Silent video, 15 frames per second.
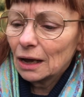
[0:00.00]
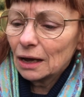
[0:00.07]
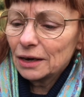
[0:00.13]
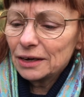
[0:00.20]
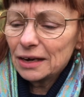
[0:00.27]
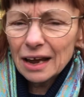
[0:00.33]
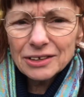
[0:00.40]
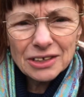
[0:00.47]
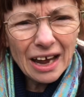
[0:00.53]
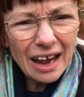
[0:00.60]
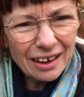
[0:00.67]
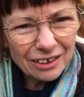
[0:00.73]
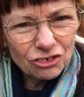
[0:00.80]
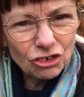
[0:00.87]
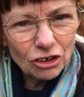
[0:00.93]
And yet,
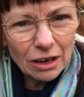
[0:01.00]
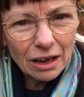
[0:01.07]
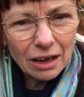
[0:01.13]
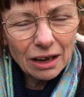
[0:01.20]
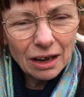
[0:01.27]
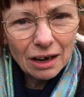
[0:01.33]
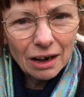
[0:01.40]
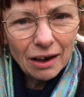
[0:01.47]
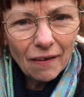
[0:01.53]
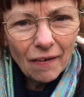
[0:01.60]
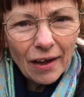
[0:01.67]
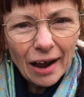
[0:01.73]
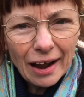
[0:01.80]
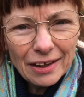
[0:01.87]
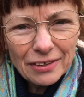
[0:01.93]
actually,
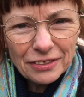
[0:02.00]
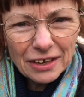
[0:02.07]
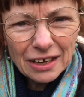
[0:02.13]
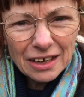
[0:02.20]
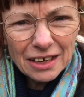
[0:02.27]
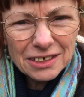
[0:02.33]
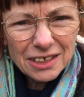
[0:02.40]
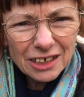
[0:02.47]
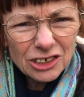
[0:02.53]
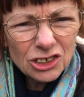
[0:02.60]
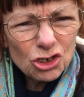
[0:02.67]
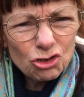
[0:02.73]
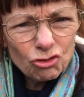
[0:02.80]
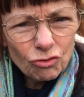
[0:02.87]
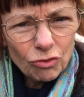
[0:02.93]
I think it's
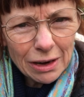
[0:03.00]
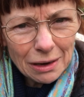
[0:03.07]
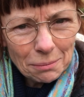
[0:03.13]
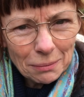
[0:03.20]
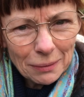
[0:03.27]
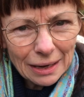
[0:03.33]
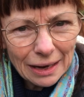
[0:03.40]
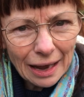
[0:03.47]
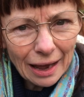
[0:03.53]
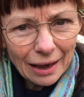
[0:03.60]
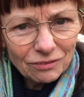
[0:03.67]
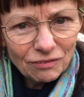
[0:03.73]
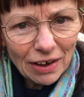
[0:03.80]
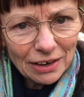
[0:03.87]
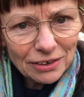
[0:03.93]
extremely
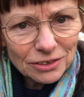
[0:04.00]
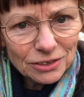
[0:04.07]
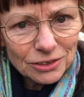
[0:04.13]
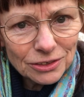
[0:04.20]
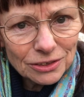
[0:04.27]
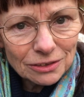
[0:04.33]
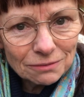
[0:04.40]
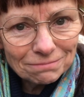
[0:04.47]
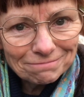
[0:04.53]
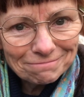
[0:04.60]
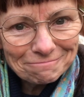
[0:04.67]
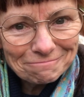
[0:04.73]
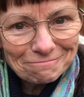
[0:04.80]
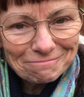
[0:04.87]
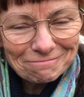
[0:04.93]
advanced.
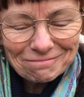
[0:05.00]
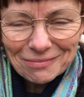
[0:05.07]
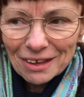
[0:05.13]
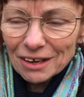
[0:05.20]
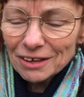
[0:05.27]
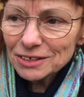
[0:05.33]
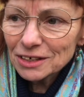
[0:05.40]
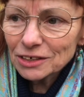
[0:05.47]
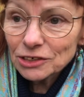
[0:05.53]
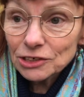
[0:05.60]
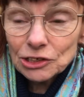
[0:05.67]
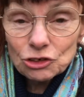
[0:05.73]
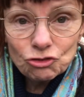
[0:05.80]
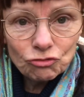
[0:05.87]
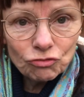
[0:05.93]
It's
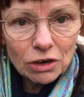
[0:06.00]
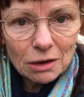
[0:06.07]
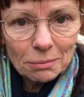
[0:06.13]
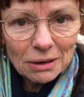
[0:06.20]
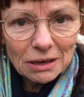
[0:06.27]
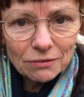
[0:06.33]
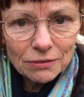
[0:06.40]
extremely